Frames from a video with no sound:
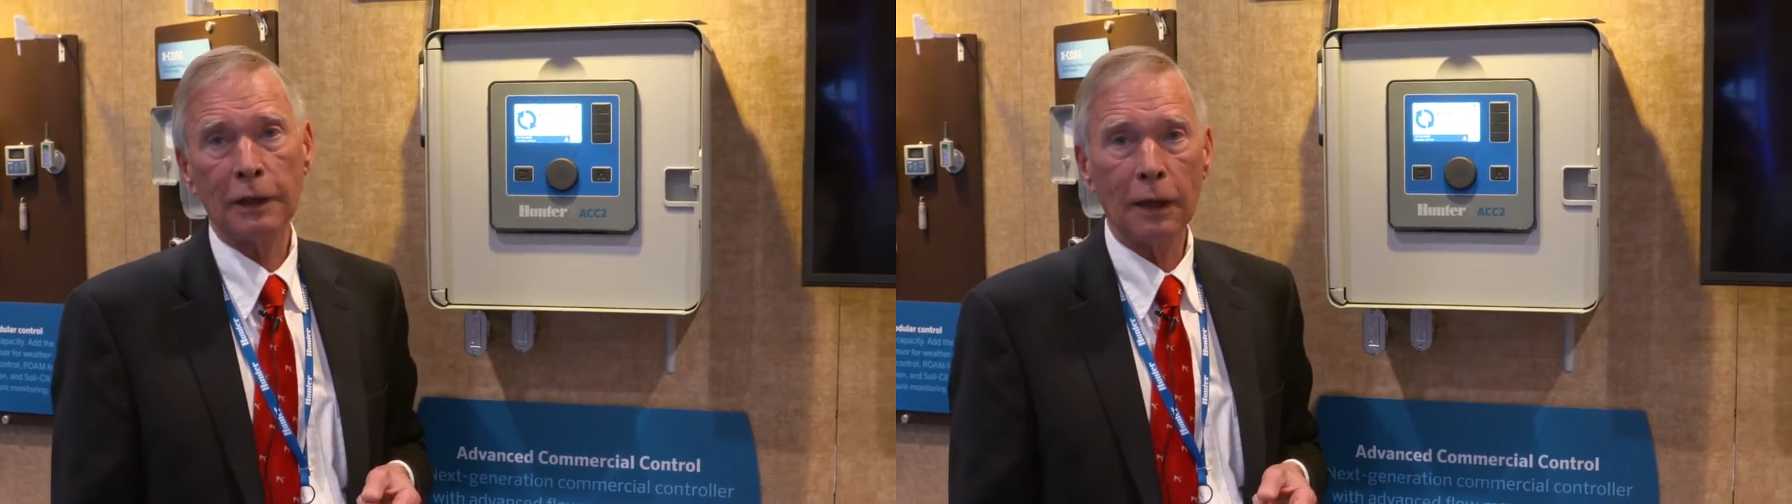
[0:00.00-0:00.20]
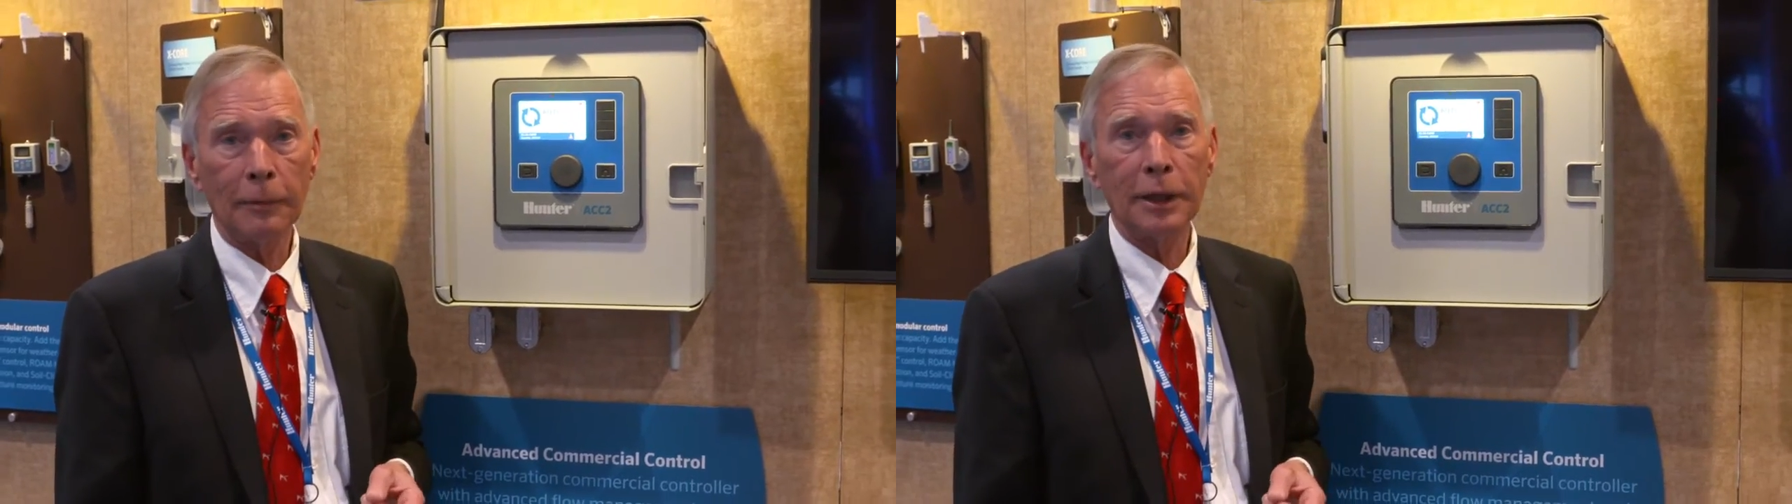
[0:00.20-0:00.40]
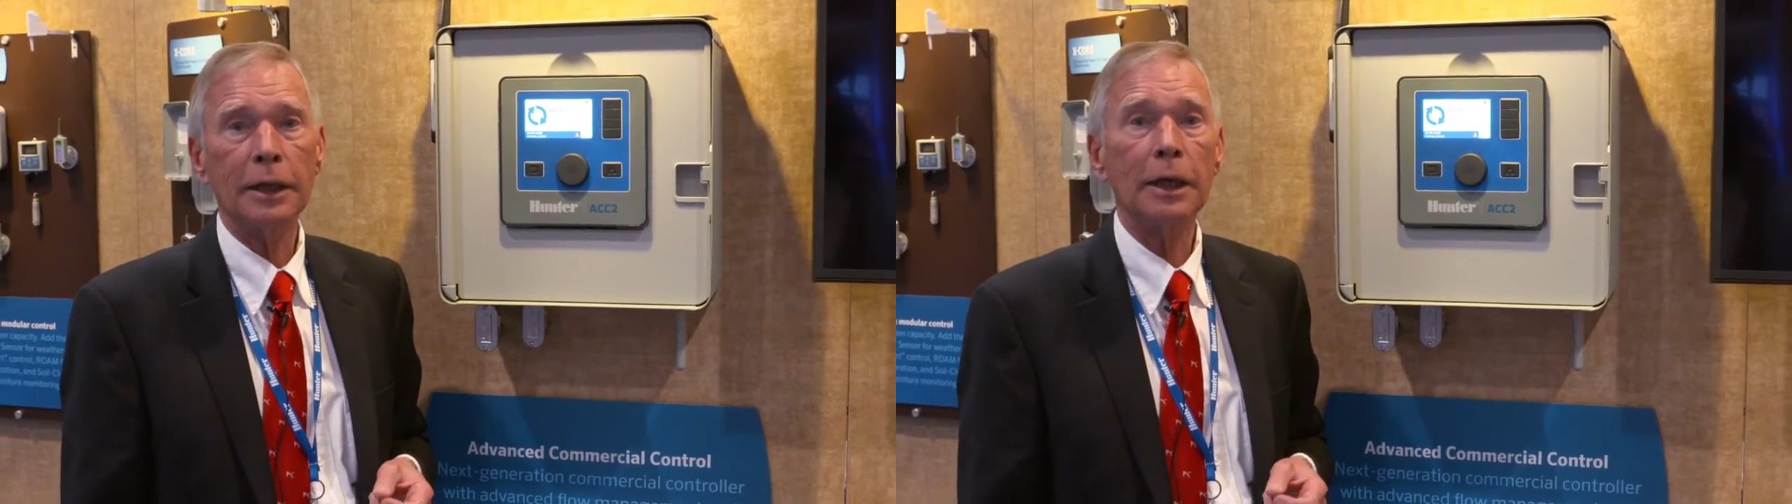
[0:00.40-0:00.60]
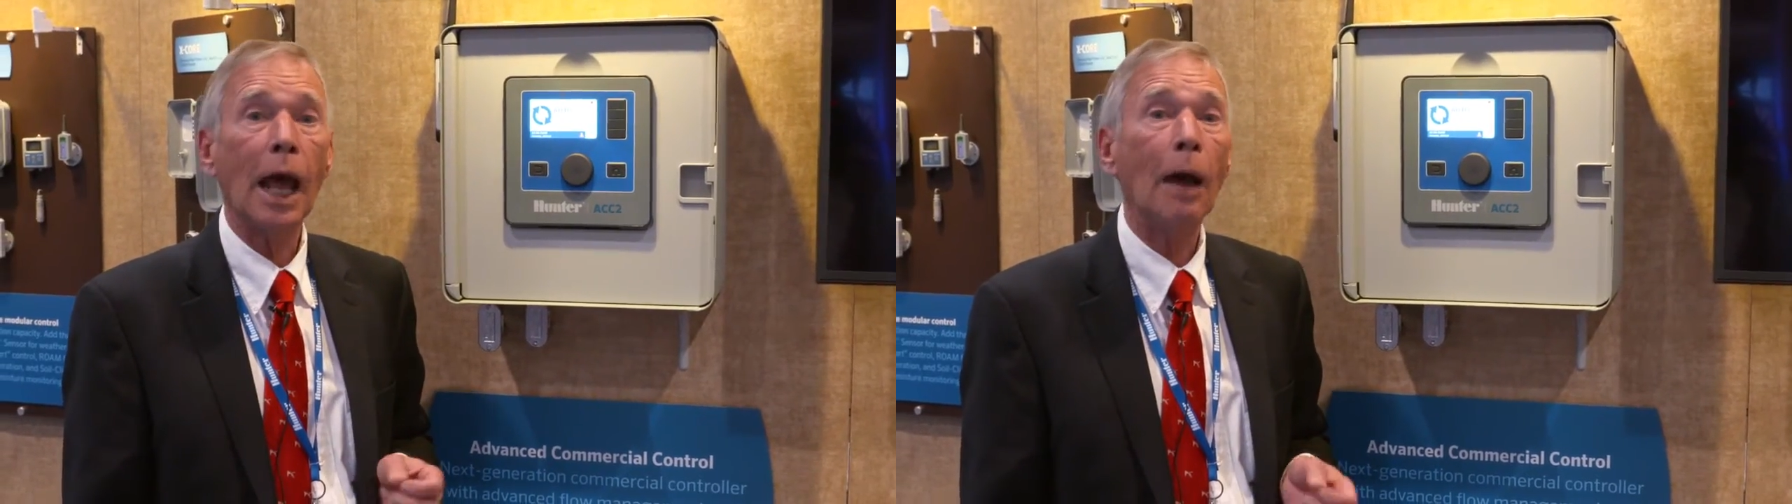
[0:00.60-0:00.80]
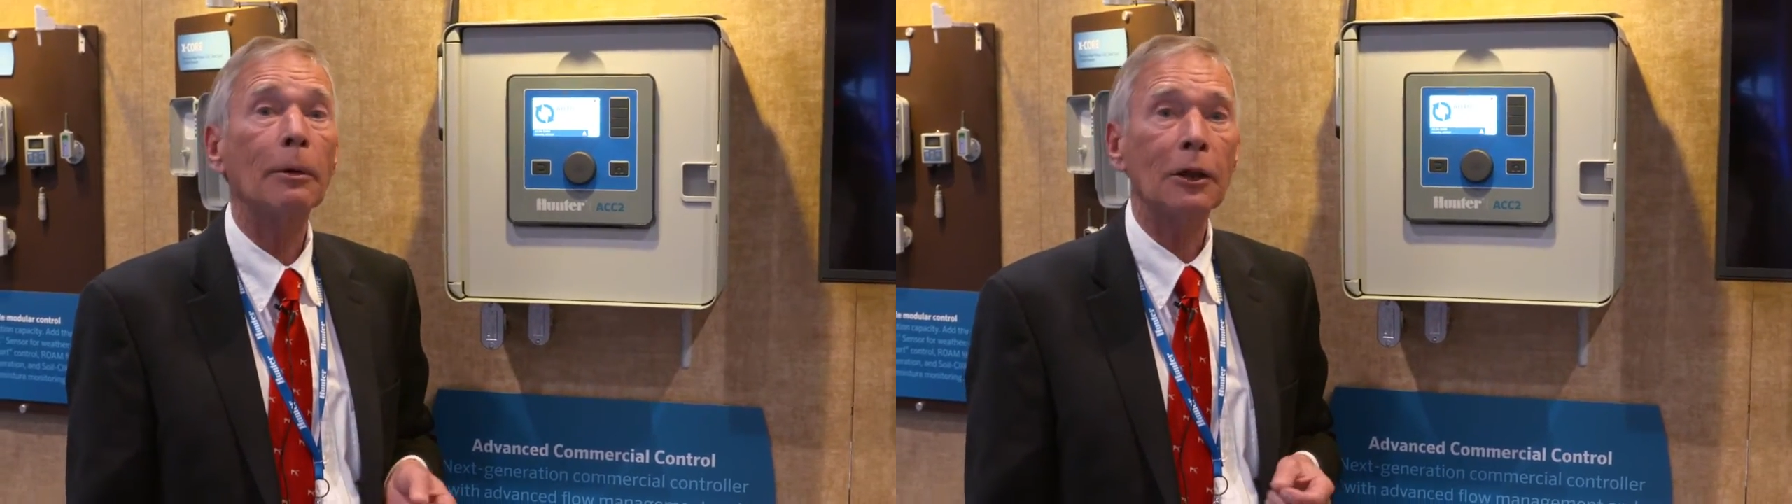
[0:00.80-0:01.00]
limited in
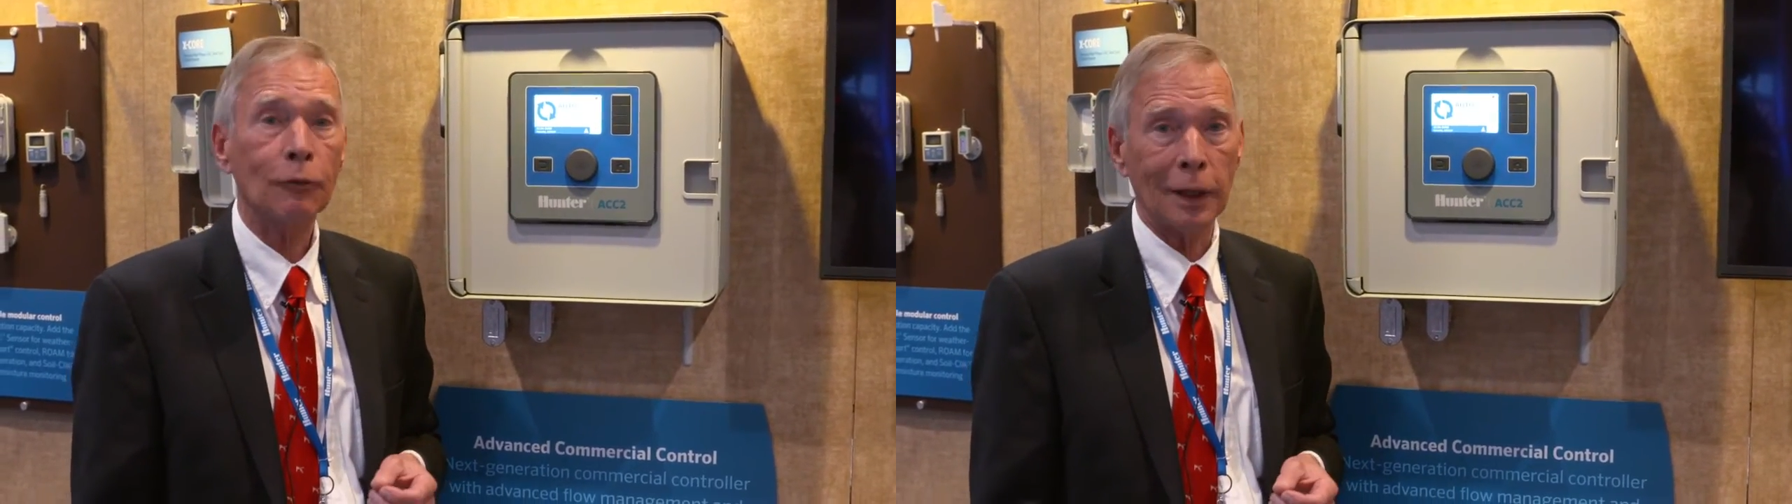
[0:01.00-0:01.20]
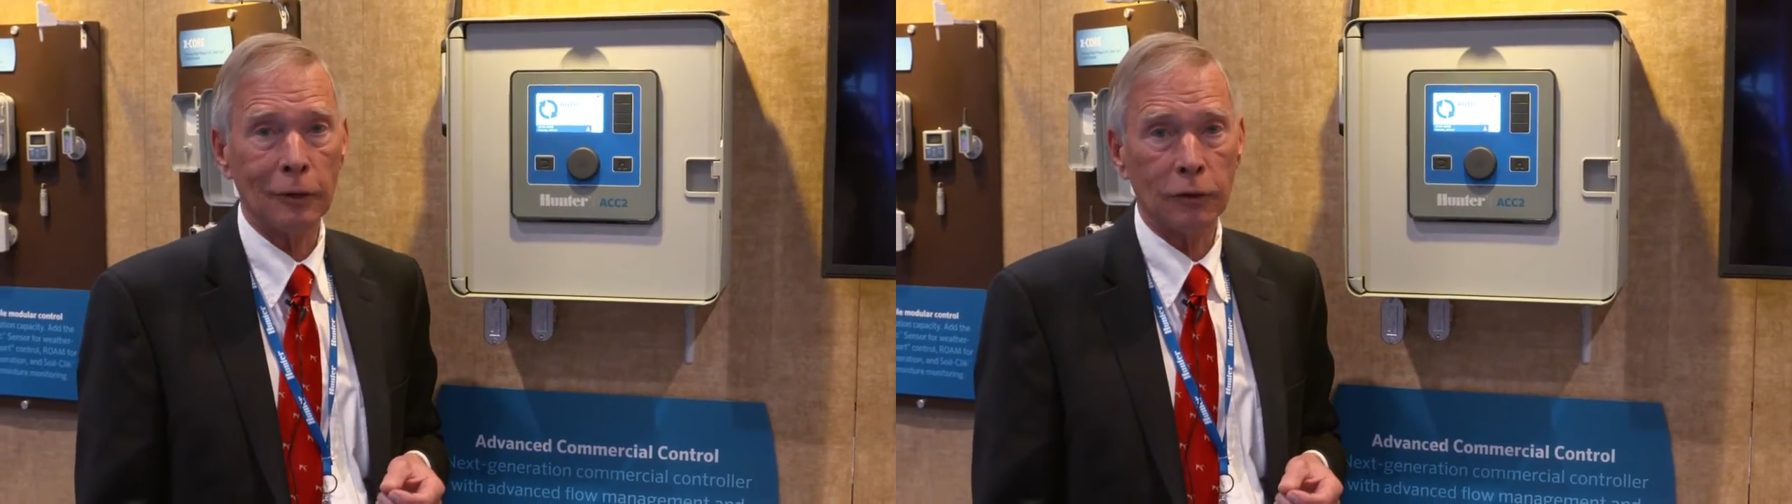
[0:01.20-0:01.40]
how many things